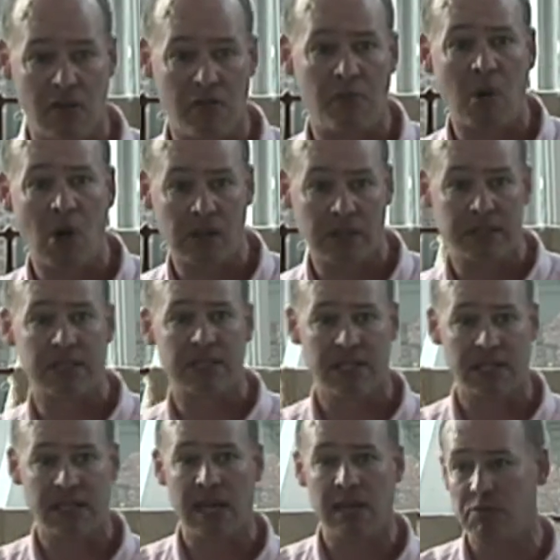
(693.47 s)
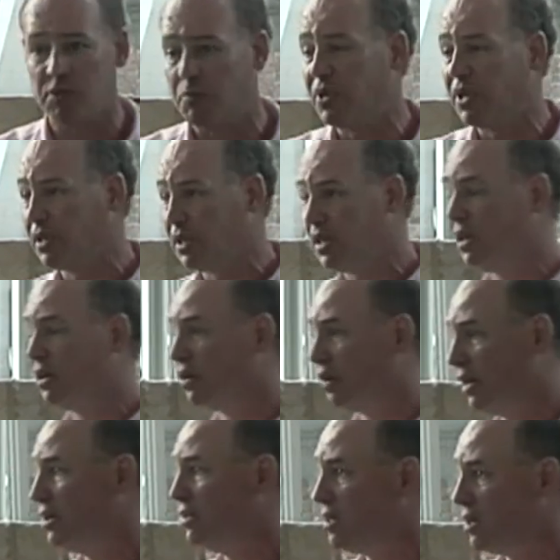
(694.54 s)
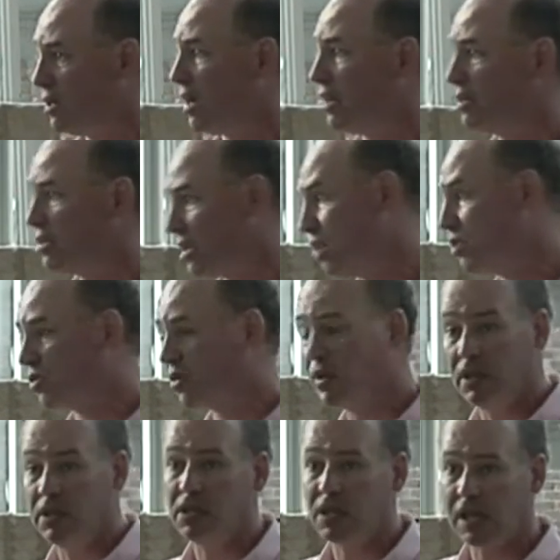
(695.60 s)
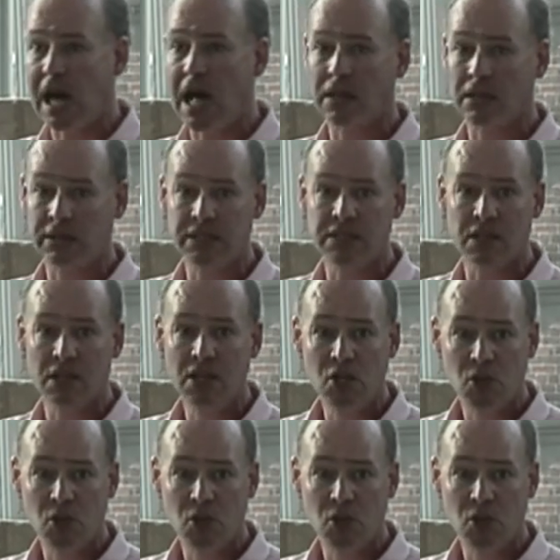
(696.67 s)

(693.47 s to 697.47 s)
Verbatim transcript: of ball and stick games being here in the United States or in the colonies